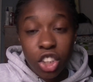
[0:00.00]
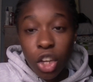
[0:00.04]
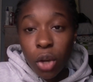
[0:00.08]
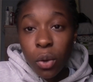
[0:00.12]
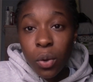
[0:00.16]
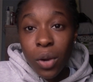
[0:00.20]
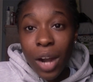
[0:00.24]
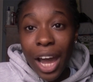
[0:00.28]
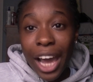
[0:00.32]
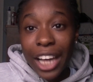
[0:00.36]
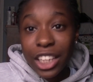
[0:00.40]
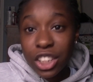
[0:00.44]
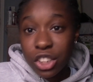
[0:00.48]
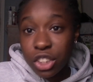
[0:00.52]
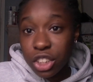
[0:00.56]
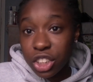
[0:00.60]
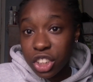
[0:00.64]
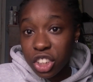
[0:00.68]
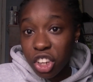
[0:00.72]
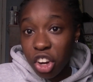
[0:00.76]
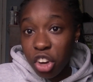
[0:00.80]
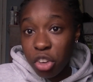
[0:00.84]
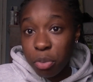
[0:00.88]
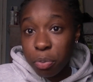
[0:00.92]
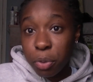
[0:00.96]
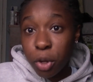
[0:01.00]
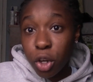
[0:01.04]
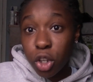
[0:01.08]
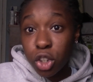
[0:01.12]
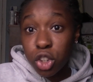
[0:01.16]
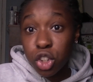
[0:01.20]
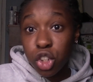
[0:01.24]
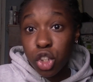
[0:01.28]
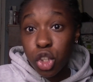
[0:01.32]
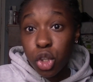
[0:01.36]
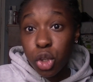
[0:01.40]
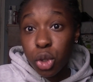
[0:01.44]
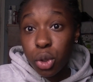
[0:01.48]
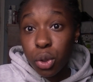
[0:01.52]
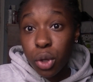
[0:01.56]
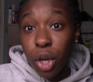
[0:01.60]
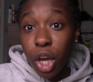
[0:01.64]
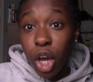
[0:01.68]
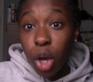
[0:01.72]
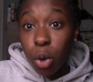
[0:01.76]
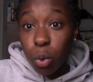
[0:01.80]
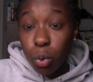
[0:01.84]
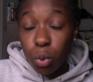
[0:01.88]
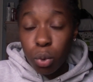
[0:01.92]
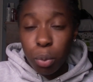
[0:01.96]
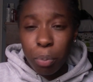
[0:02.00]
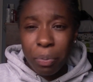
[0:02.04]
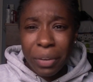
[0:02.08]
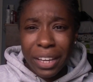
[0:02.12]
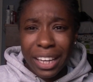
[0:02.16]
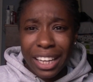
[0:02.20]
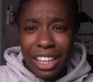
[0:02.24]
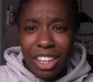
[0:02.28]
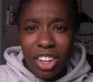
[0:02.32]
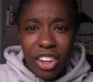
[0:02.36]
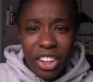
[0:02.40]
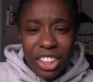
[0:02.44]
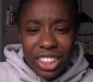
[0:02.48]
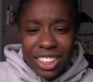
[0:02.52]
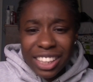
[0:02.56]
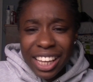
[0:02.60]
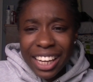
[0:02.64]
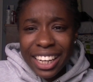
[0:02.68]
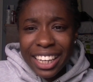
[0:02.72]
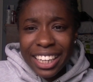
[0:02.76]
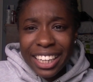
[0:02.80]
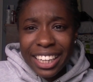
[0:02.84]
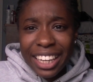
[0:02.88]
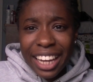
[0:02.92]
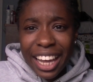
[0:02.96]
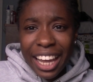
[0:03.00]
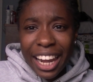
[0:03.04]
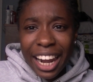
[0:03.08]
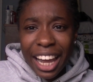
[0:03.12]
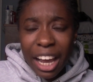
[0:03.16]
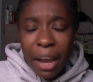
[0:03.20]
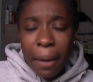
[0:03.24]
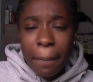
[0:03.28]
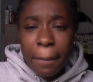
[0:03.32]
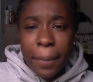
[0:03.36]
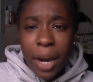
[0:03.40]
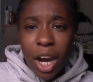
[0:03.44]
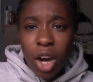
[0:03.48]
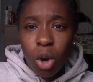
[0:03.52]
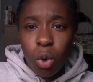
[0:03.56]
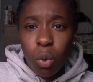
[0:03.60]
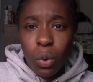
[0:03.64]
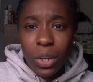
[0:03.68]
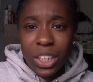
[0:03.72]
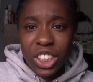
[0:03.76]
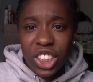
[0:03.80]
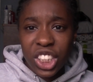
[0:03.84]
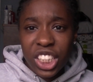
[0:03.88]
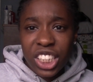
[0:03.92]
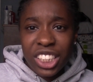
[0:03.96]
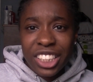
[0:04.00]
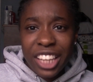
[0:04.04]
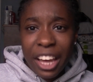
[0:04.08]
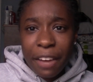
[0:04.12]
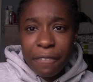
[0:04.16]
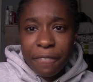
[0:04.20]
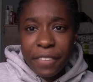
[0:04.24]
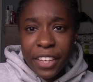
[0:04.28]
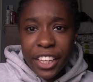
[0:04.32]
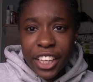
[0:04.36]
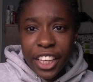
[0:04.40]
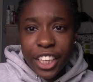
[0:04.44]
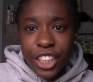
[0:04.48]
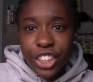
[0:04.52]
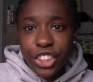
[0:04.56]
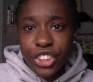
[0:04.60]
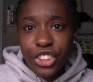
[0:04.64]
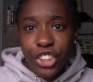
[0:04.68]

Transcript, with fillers: Don't lie to yourself because you will be look standing there like a mug when she's there thinking.